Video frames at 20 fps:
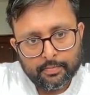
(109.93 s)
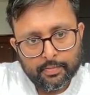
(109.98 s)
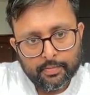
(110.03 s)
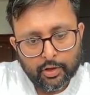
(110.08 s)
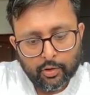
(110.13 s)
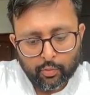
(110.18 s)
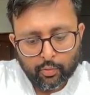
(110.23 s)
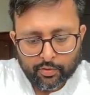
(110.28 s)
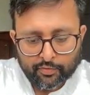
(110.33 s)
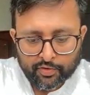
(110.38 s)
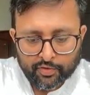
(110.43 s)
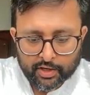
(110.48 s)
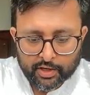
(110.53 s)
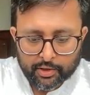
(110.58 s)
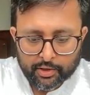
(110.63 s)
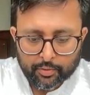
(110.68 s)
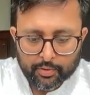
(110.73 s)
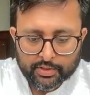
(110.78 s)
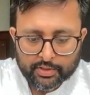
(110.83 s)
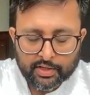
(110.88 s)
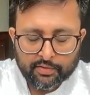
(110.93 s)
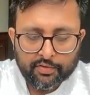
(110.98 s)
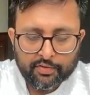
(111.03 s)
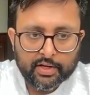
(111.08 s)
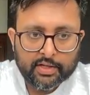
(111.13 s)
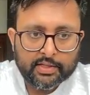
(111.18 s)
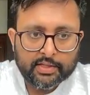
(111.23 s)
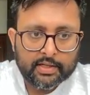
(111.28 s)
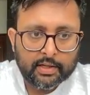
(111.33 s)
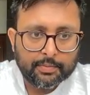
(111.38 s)
Now, what we can do is that
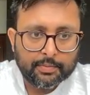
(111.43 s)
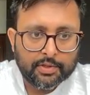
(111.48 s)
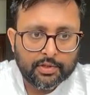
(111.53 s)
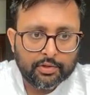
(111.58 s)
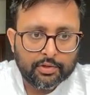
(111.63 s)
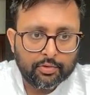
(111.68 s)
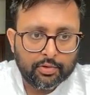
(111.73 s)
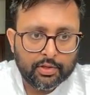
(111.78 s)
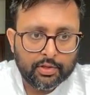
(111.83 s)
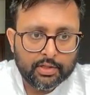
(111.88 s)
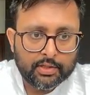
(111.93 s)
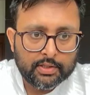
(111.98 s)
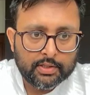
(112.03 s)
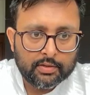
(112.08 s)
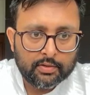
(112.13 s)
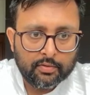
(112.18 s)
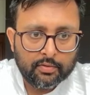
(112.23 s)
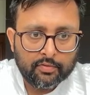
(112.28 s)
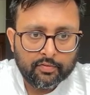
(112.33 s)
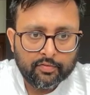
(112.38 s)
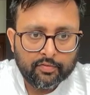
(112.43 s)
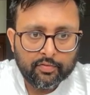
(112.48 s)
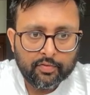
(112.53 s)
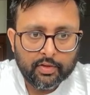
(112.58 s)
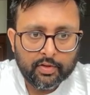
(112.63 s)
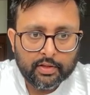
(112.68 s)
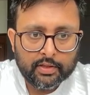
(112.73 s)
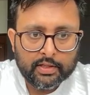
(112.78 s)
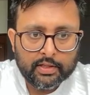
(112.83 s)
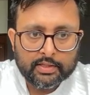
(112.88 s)
we can substitute this.
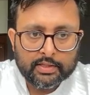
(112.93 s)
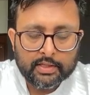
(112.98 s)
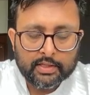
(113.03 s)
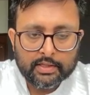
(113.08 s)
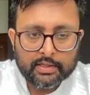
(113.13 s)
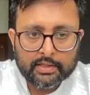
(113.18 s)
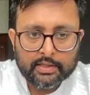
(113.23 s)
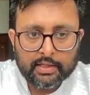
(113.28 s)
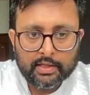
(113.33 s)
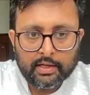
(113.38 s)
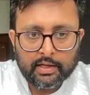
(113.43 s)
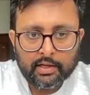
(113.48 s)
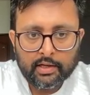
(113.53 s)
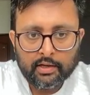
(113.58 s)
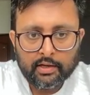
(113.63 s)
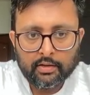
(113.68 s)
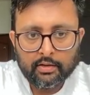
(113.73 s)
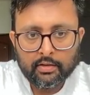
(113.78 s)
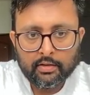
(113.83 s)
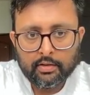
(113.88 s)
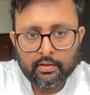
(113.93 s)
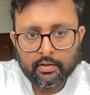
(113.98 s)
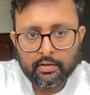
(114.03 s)
This is the